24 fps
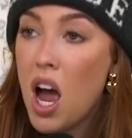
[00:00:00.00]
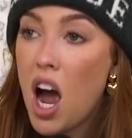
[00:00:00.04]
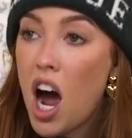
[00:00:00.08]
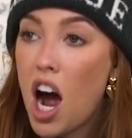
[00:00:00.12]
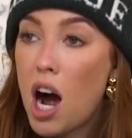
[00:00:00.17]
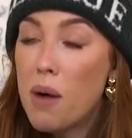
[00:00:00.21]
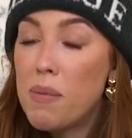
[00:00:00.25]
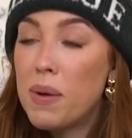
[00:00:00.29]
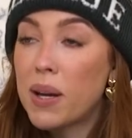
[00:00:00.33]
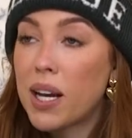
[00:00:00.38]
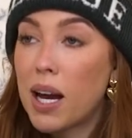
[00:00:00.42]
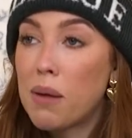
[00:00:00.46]

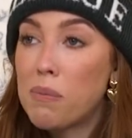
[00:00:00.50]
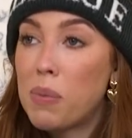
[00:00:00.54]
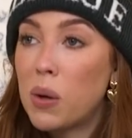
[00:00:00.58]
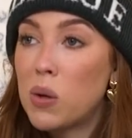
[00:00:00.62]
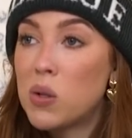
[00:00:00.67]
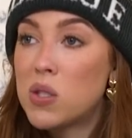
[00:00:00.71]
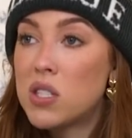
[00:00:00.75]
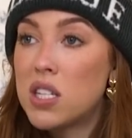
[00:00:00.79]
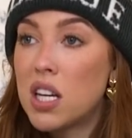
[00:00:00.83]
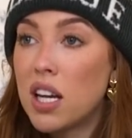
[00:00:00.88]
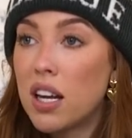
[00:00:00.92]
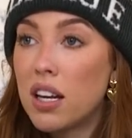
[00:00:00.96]
I'll be like, I'm
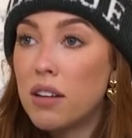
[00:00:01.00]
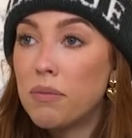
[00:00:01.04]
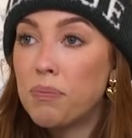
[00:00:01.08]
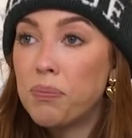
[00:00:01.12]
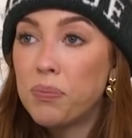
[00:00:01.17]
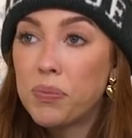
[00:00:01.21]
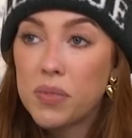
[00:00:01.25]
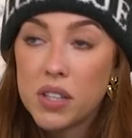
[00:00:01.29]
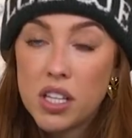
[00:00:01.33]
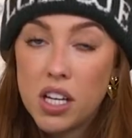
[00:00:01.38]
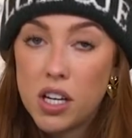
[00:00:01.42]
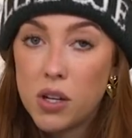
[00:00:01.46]
posting,
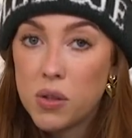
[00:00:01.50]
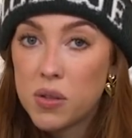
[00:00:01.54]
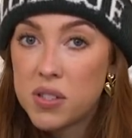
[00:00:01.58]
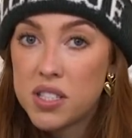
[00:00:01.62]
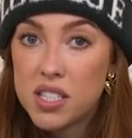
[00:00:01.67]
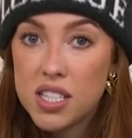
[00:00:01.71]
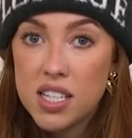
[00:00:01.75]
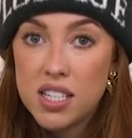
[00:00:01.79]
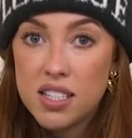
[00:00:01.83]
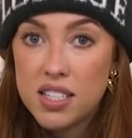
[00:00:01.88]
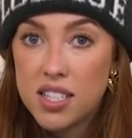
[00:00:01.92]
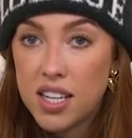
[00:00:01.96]

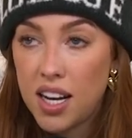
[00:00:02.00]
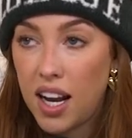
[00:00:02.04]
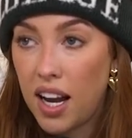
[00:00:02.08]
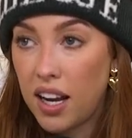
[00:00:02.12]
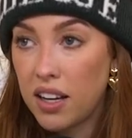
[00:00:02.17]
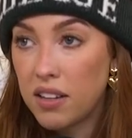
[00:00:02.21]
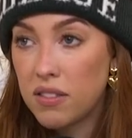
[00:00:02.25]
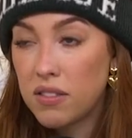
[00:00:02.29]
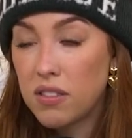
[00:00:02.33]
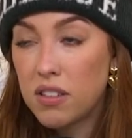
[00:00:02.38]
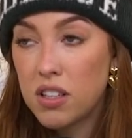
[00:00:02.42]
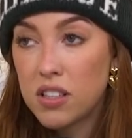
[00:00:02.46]
seed
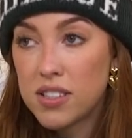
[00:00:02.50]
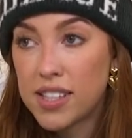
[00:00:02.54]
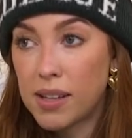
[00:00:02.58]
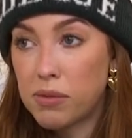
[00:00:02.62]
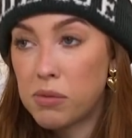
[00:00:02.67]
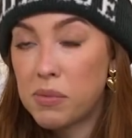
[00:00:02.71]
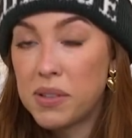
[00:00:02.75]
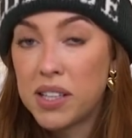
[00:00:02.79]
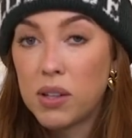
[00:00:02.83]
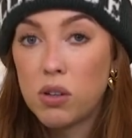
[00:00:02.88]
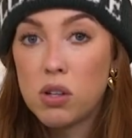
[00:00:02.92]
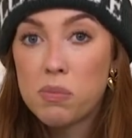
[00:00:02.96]
today, the
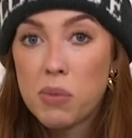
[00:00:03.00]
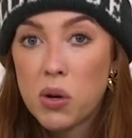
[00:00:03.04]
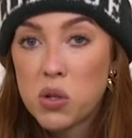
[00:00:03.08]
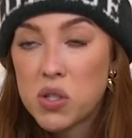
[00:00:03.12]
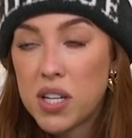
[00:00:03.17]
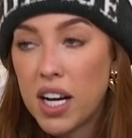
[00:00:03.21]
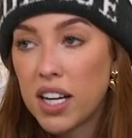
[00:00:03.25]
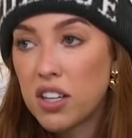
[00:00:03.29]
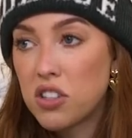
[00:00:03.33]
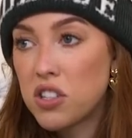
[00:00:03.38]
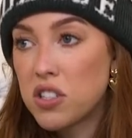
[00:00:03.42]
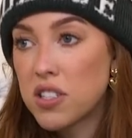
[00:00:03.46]
supplement that we both
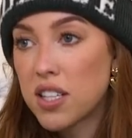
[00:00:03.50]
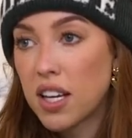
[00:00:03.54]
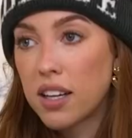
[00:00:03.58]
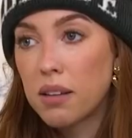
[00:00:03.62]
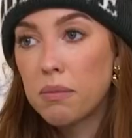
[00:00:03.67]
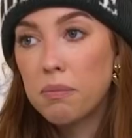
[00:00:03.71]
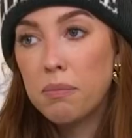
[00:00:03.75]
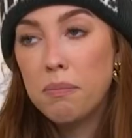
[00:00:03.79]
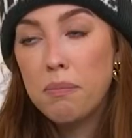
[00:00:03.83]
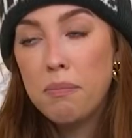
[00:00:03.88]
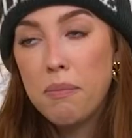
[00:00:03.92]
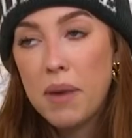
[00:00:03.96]
take. She's
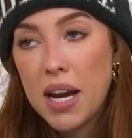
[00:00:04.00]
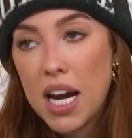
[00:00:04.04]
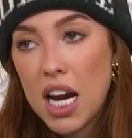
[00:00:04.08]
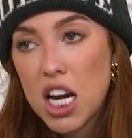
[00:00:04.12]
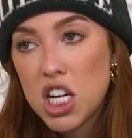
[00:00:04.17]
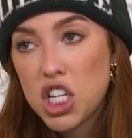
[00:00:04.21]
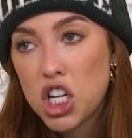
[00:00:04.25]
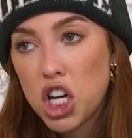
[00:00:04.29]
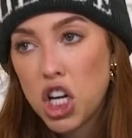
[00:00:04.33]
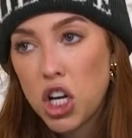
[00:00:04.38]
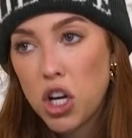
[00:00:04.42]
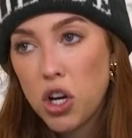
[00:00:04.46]
like,
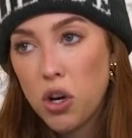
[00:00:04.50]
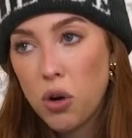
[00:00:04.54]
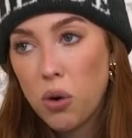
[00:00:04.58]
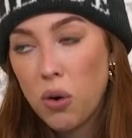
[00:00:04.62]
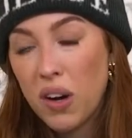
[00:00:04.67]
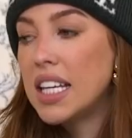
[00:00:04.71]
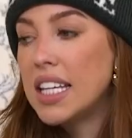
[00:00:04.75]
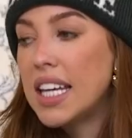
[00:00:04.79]
me too.